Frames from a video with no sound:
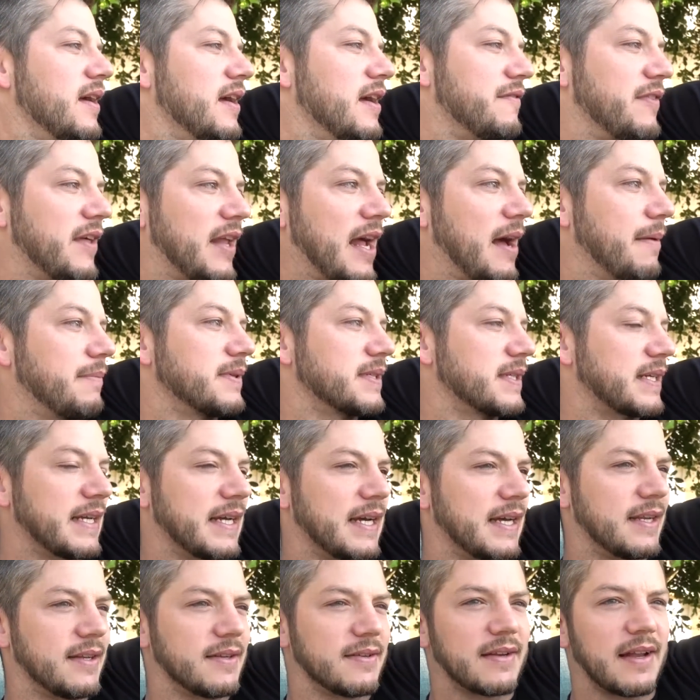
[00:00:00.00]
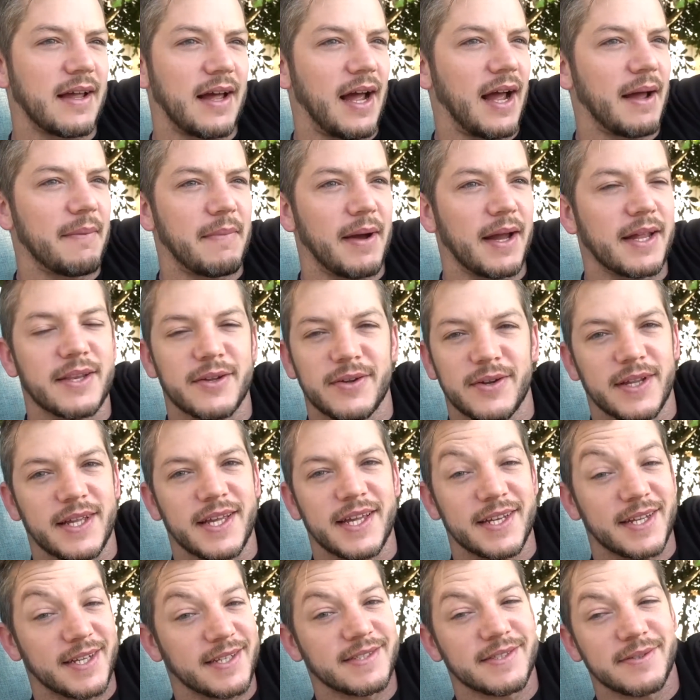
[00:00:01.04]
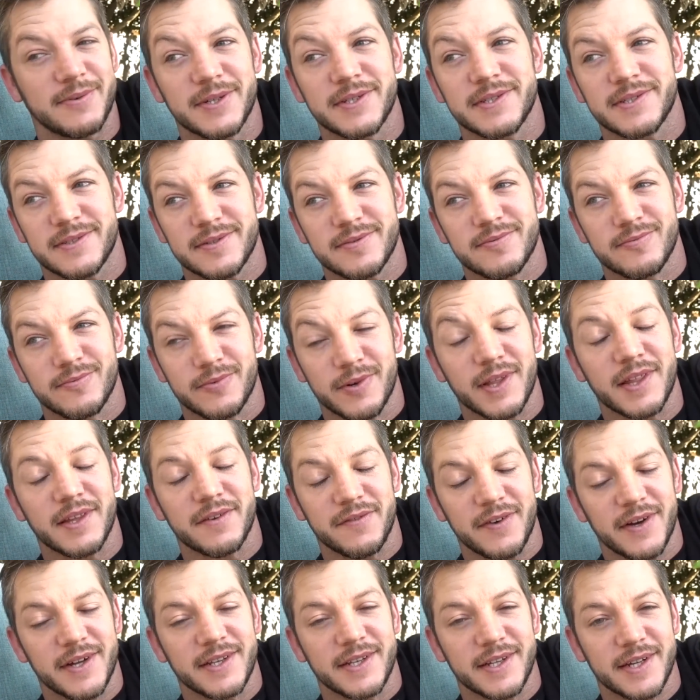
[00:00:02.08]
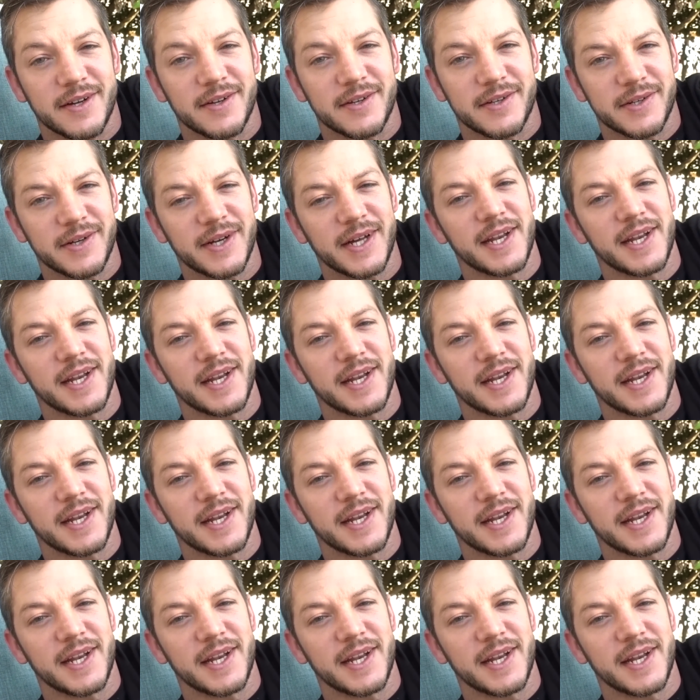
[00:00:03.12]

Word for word: if that happens again, I might do it again, because it was really fun to go do